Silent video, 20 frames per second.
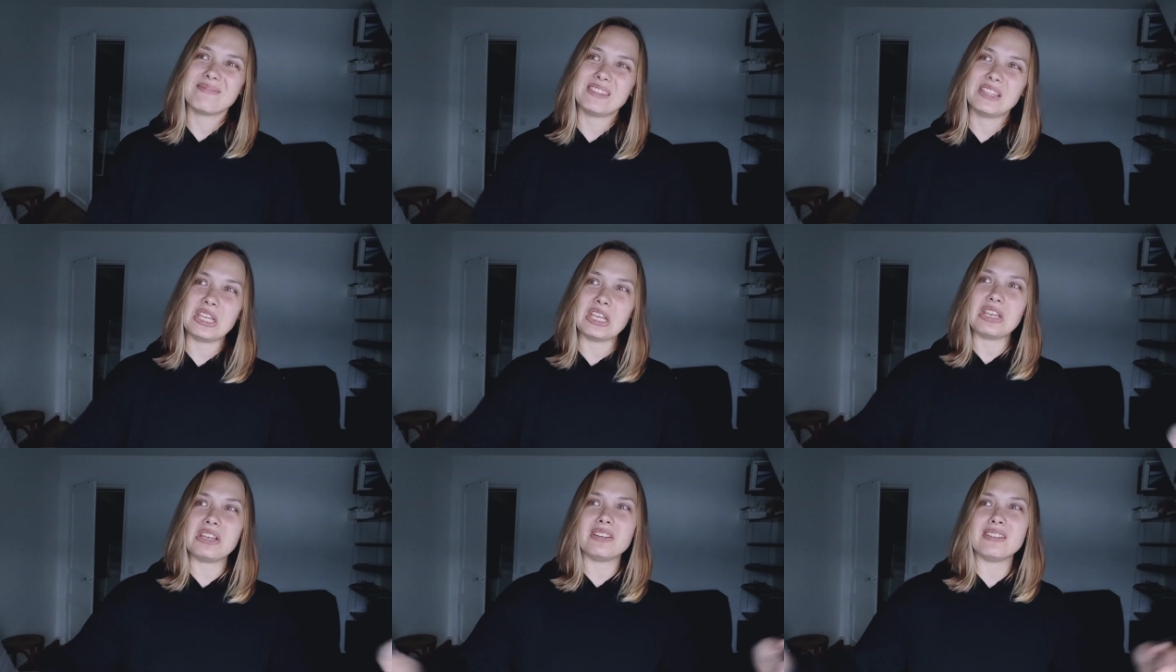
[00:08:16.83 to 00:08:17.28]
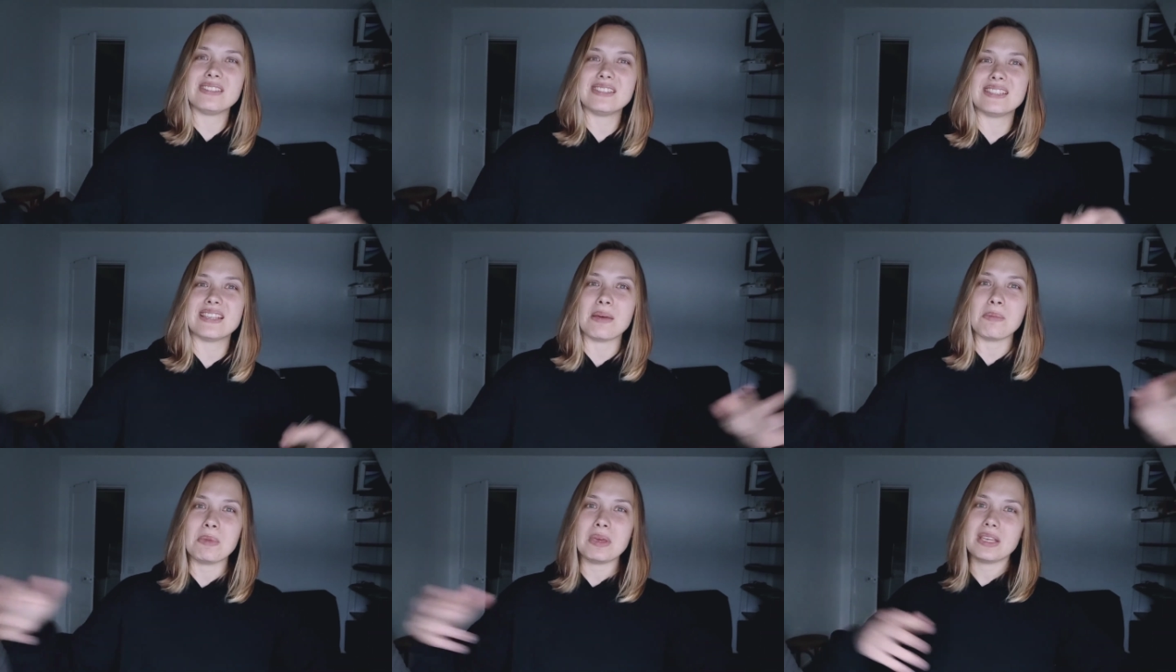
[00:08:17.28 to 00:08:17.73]

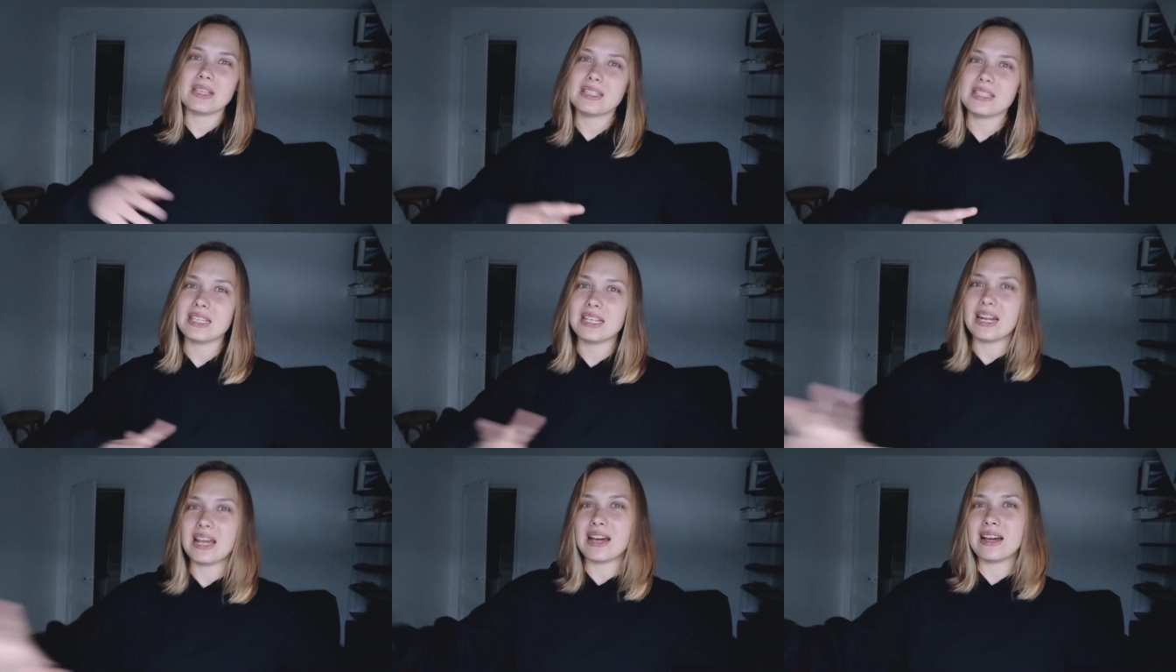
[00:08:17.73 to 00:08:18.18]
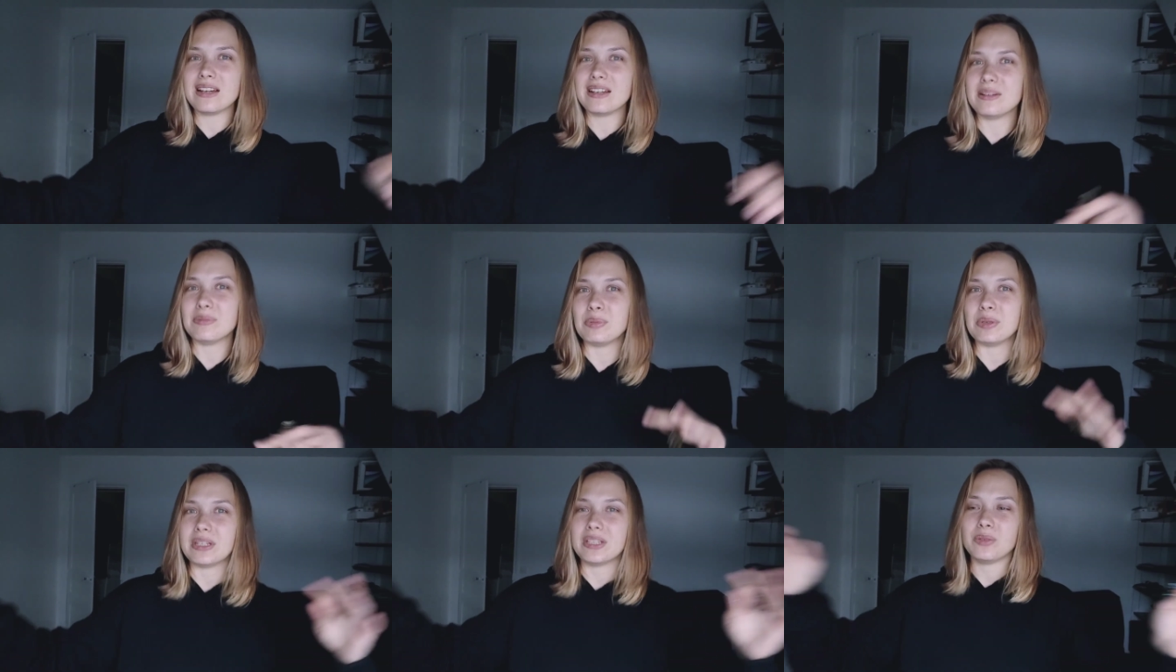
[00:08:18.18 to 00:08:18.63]
things are mixing
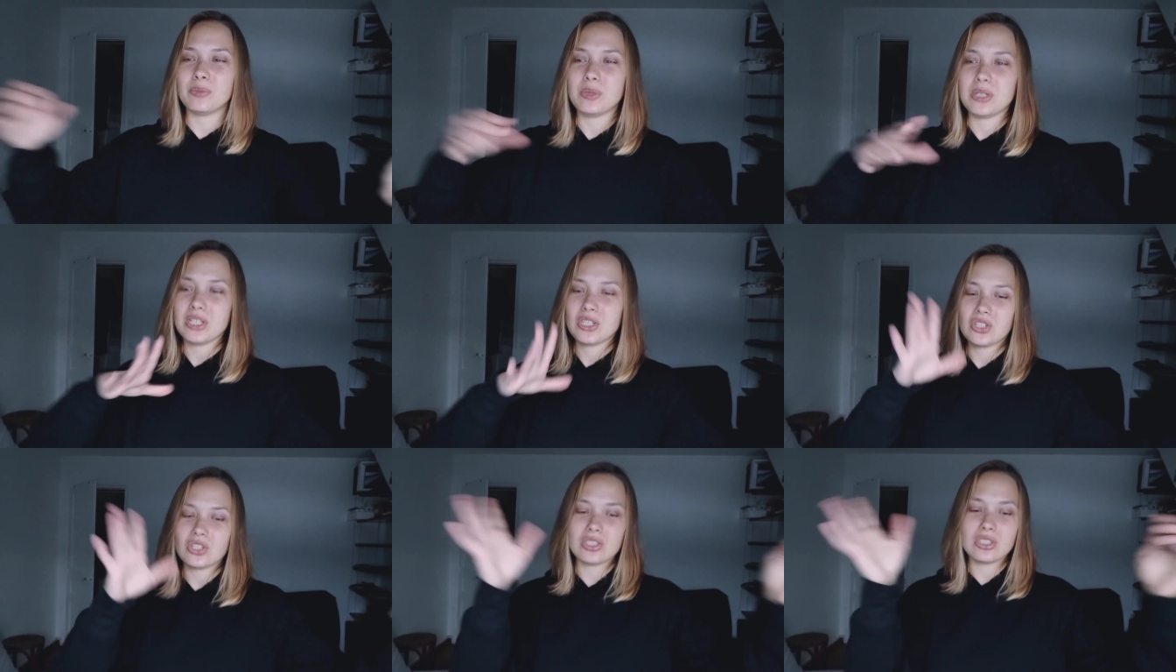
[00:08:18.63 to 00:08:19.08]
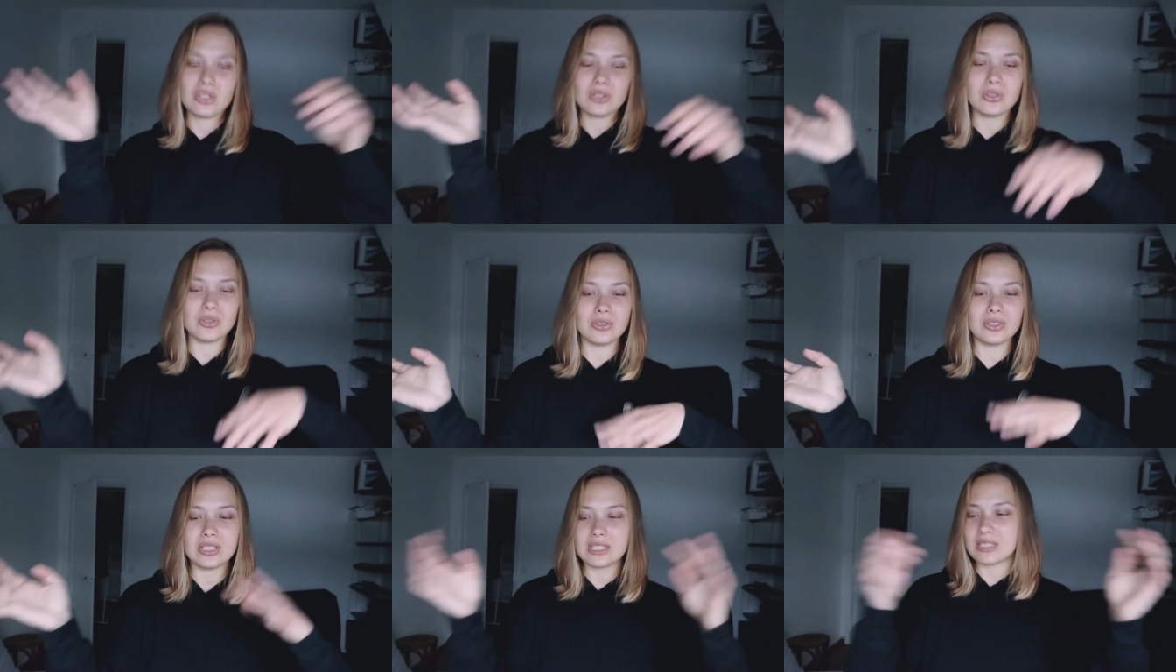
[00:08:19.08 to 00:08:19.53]
up and we just
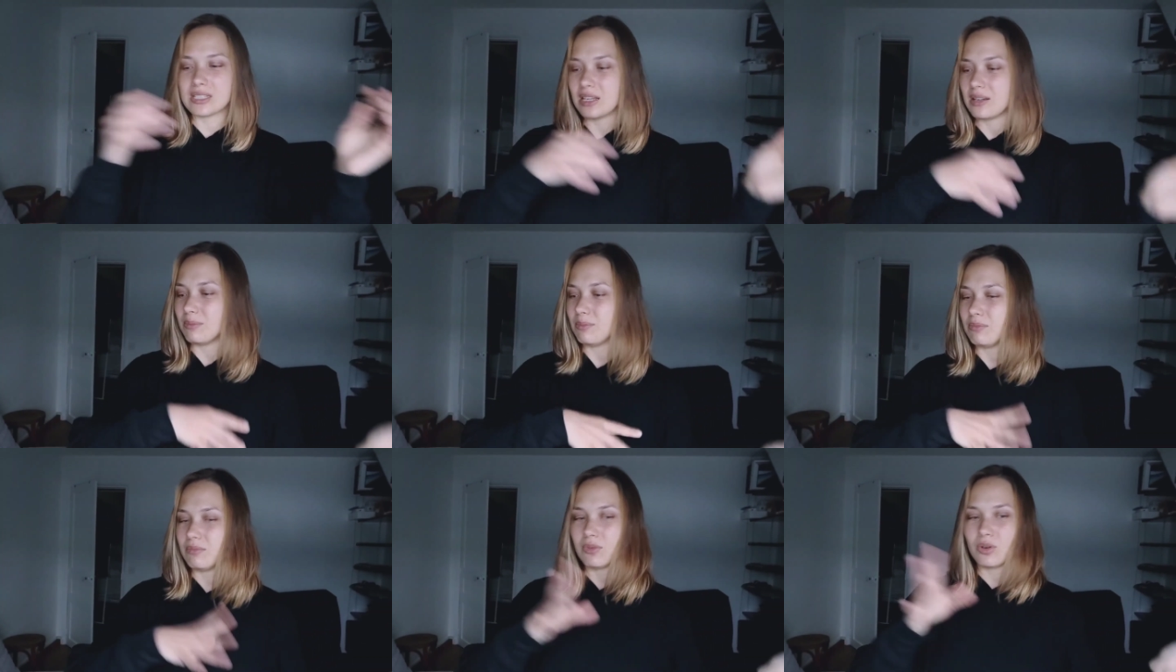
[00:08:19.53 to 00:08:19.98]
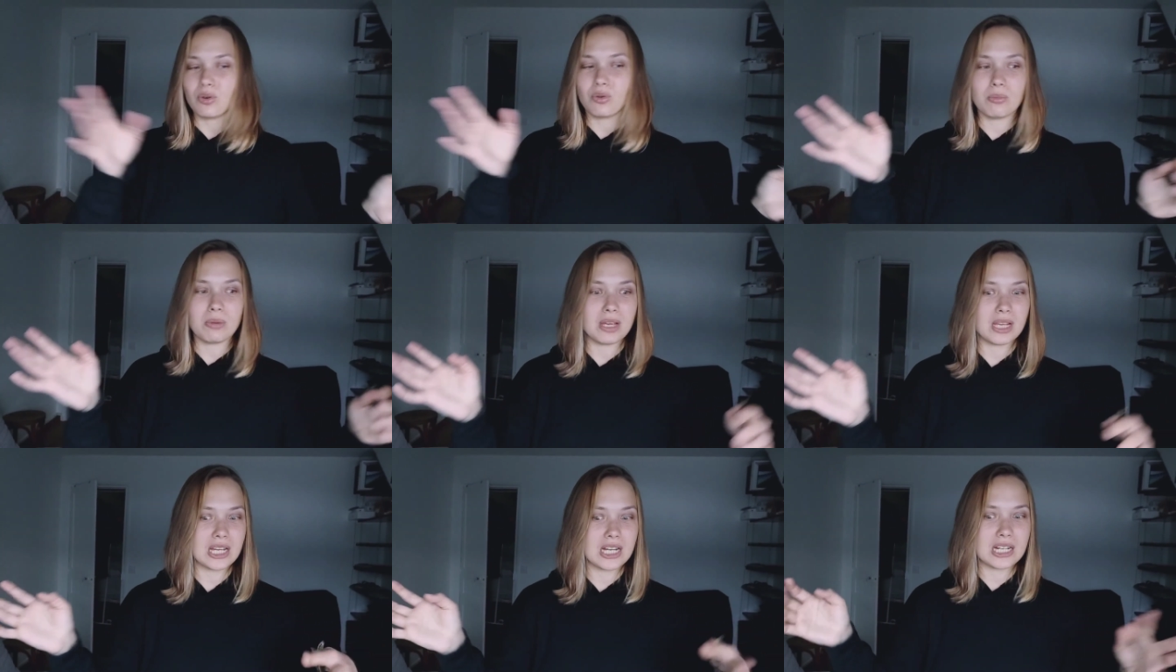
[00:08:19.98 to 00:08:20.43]
doing some
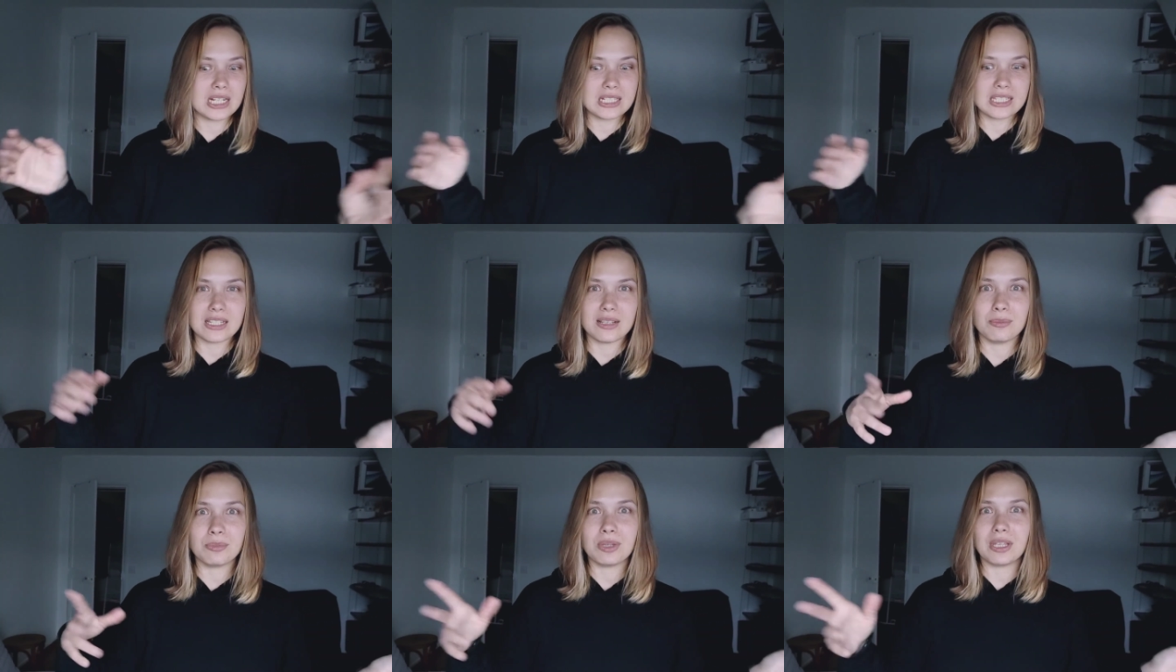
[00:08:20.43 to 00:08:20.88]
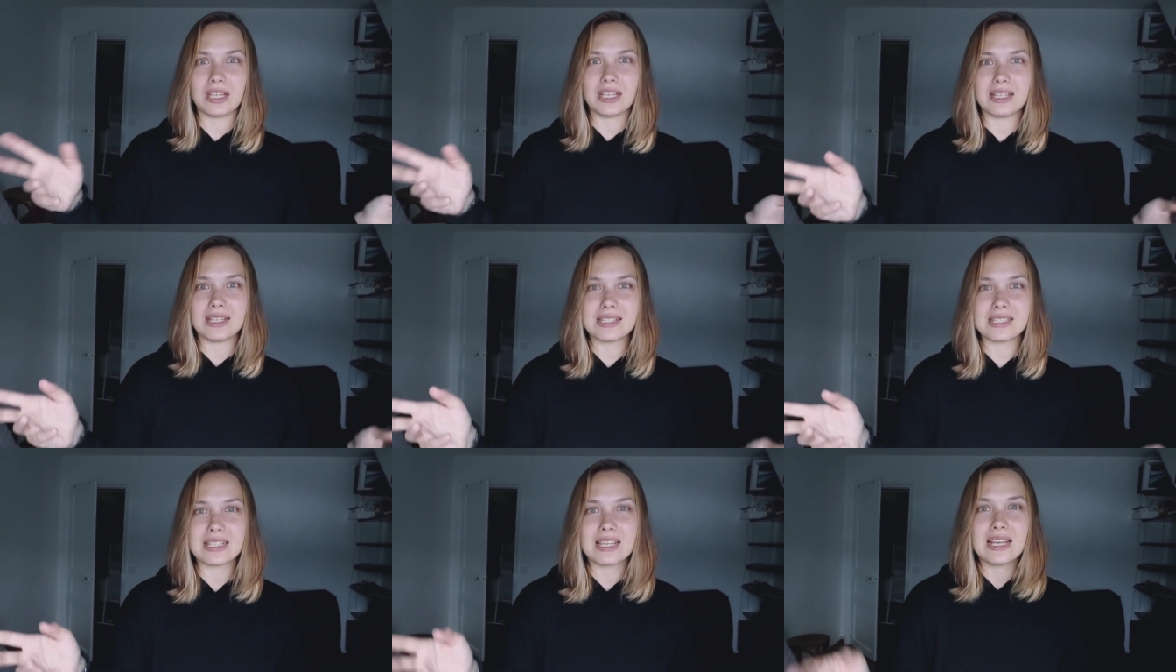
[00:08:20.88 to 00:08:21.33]
oh my god some
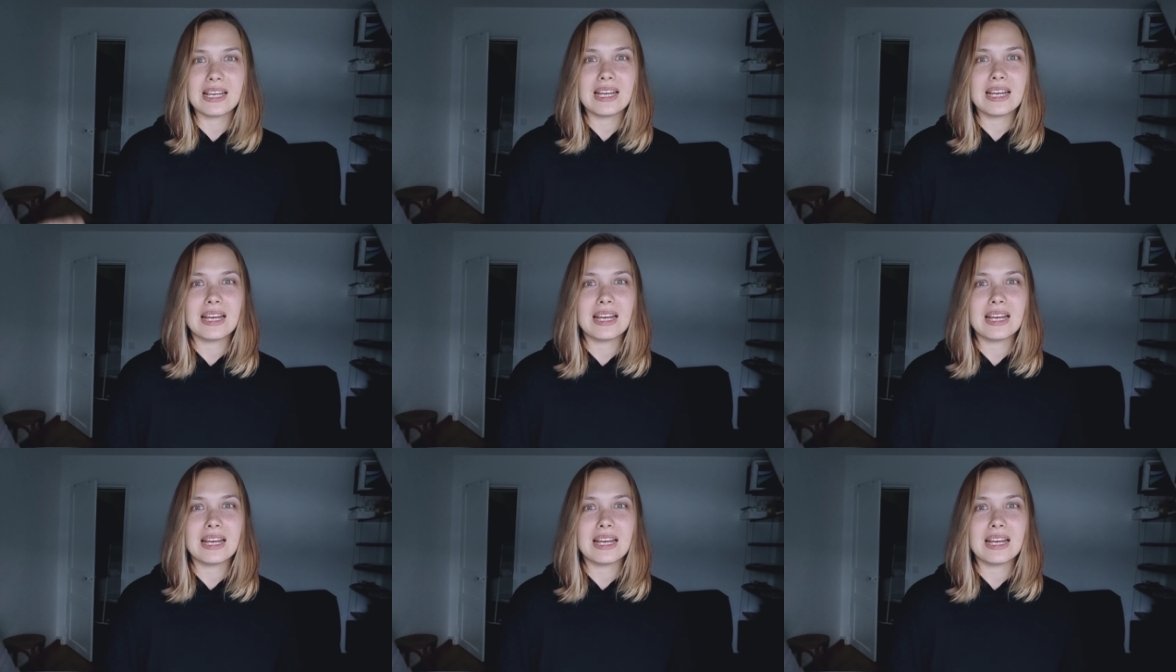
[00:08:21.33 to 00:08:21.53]
things